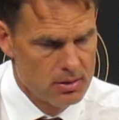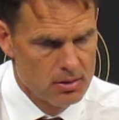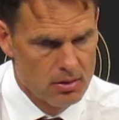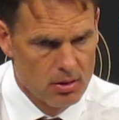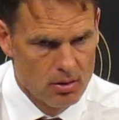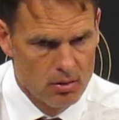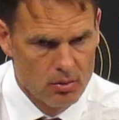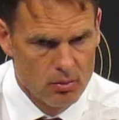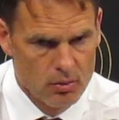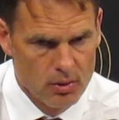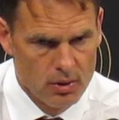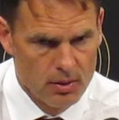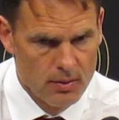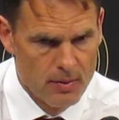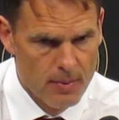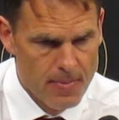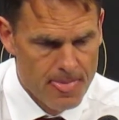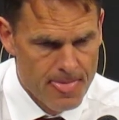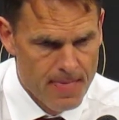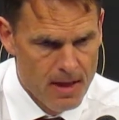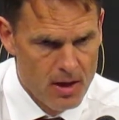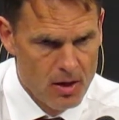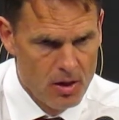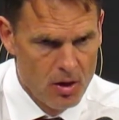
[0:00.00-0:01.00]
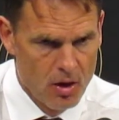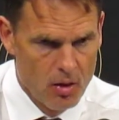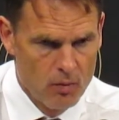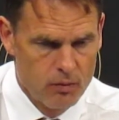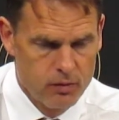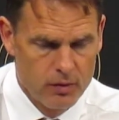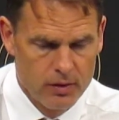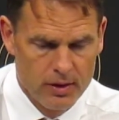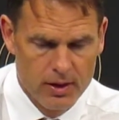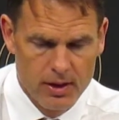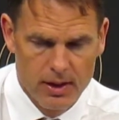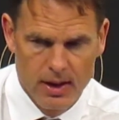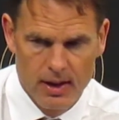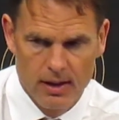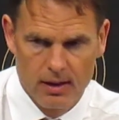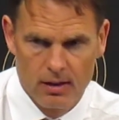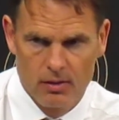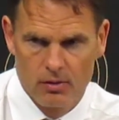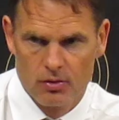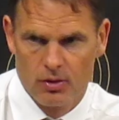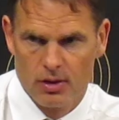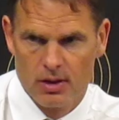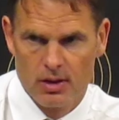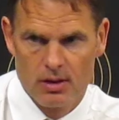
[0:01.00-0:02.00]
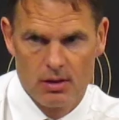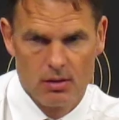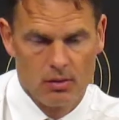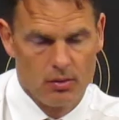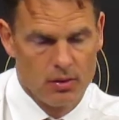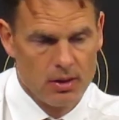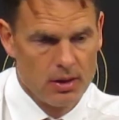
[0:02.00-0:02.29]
So hopefully he can continue.